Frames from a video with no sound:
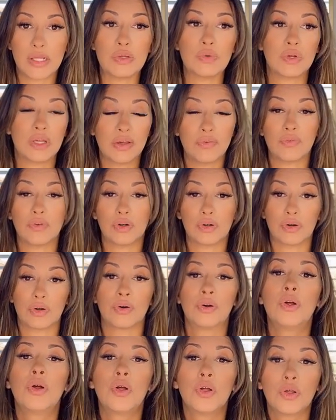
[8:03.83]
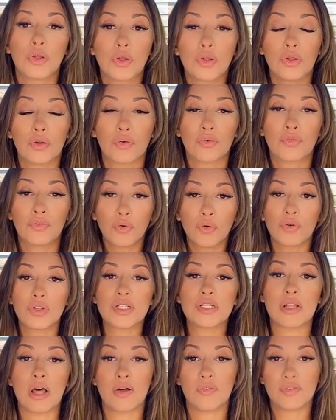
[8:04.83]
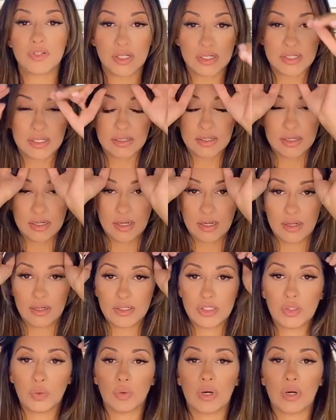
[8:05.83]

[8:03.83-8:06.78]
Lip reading: You give your full self to